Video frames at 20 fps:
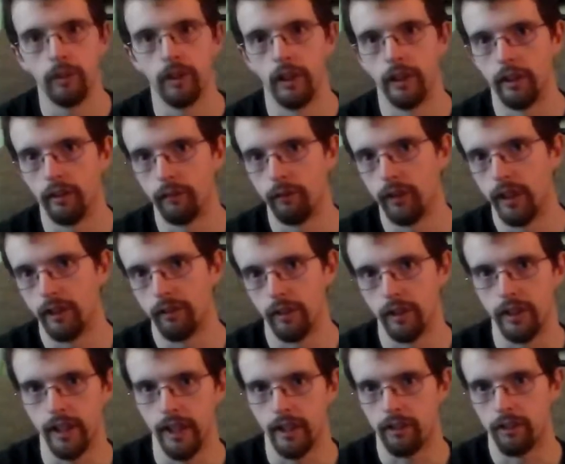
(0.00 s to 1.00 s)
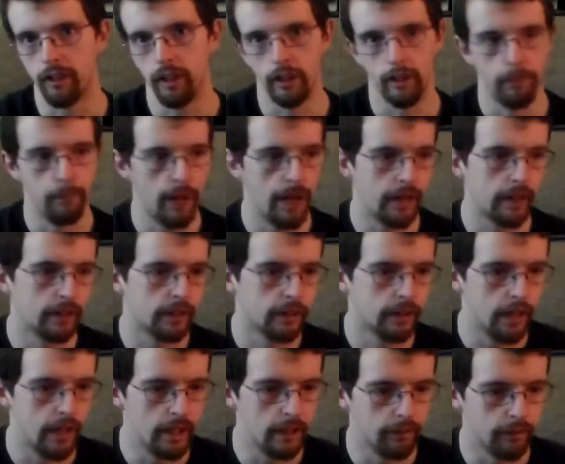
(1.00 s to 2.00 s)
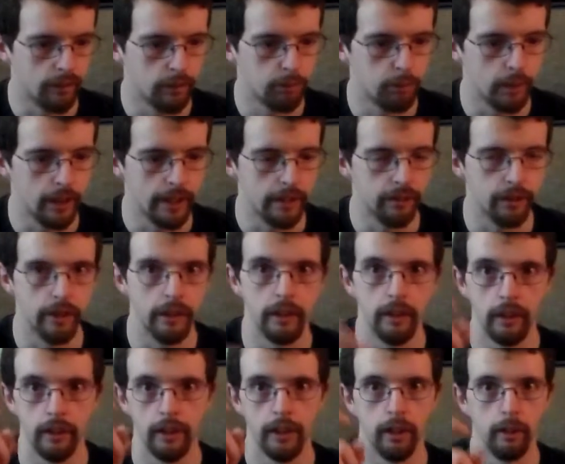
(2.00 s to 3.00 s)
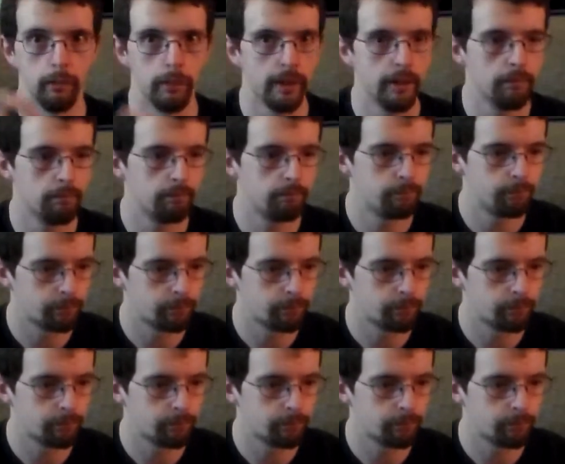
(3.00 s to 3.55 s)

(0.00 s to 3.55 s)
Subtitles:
The little flavor text on the back kind of explains it in a little bit.